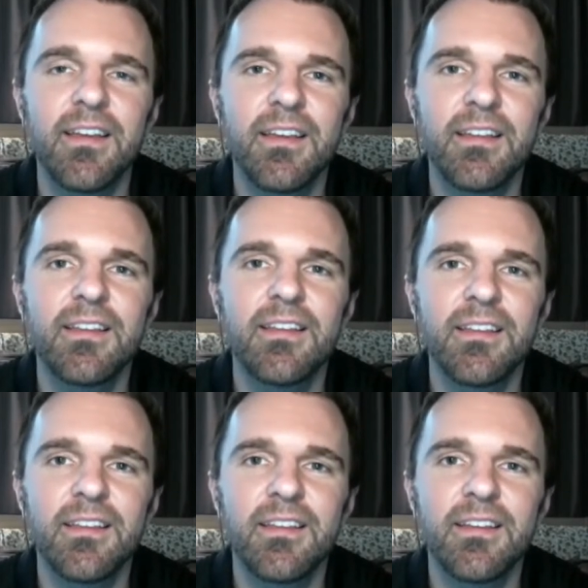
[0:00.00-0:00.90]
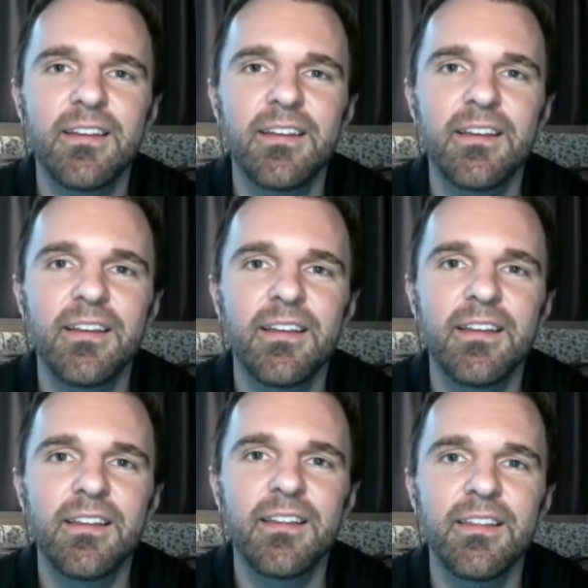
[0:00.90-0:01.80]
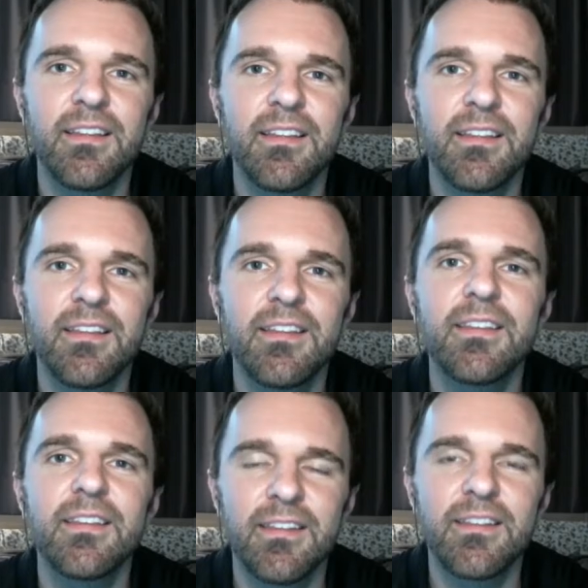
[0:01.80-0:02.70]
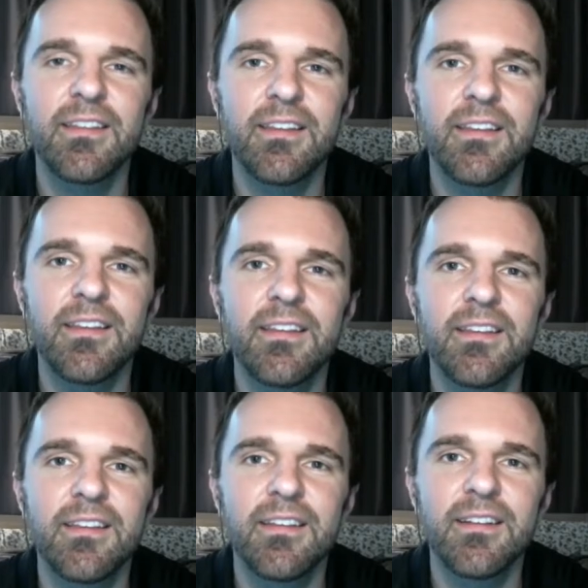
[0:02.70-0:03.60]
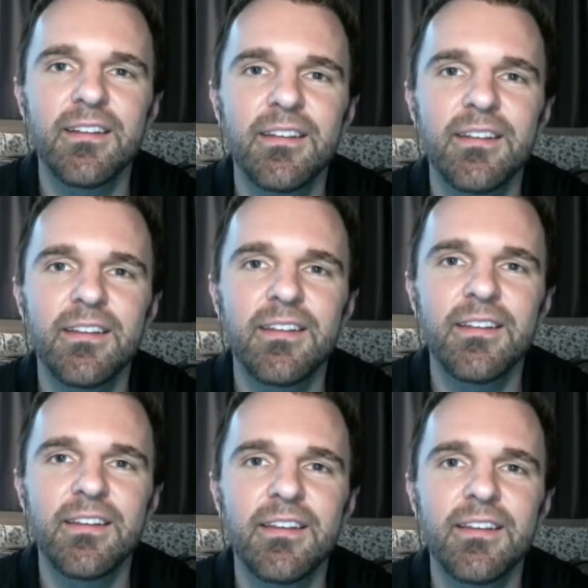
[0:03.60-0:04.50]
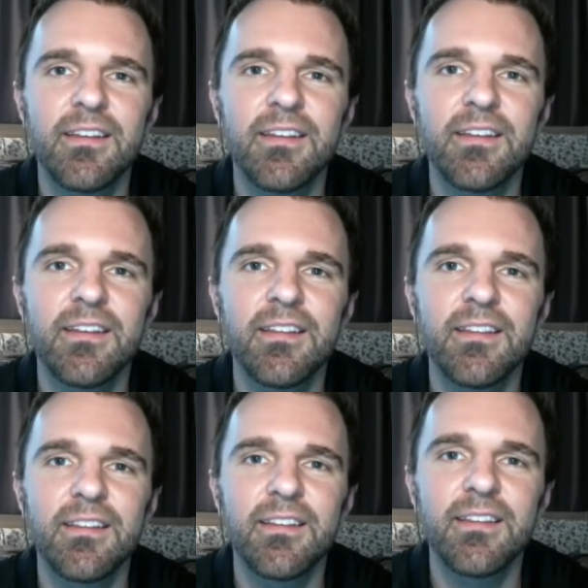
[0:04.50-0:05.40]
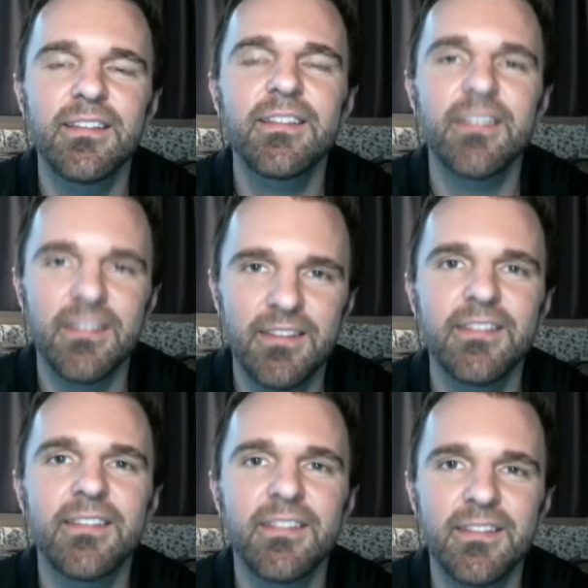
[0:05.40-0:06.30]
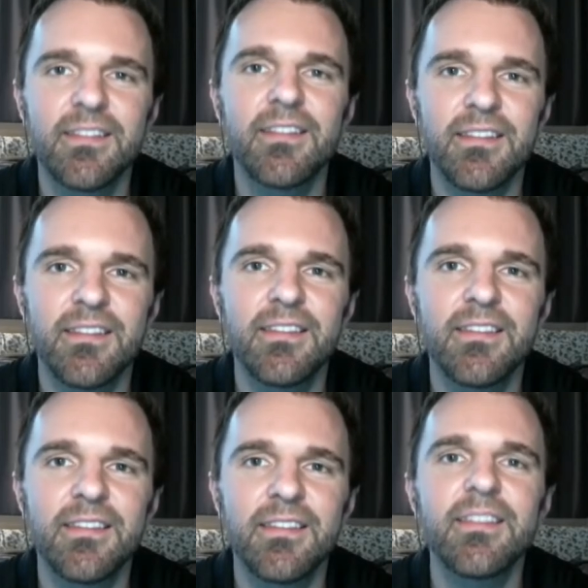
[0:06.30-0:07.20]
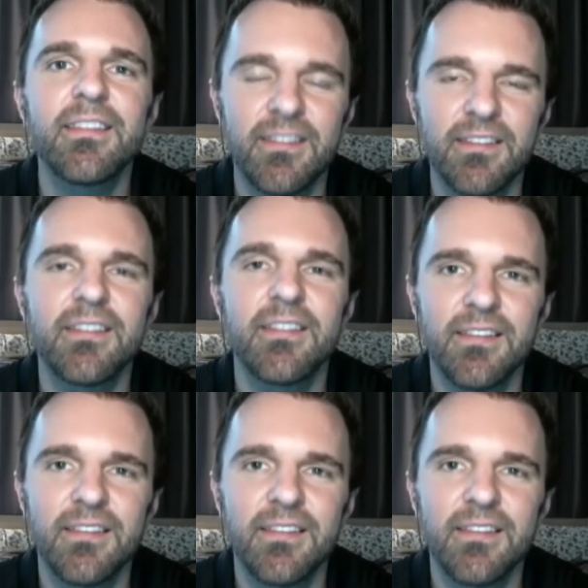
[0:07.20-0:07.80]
The person shown says nothing.